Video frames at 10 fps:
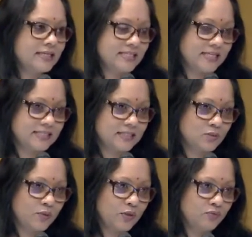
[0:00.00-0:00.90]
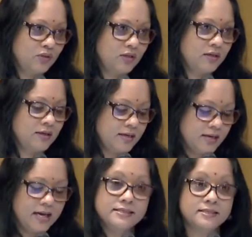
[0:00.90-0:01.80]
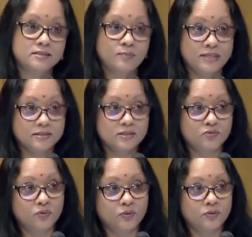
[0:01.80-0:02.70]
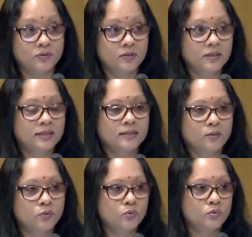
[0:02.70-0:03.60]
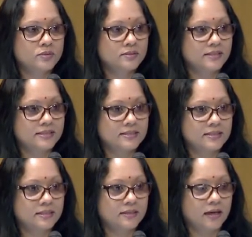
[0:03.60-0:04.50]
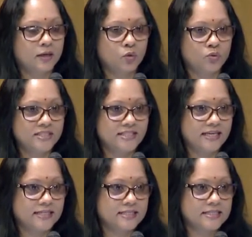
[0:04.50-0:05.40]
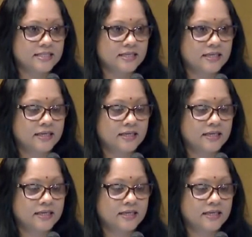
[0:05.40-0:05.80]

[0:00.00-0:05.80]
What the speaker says: test as one of the assessments for the course that I coordinate.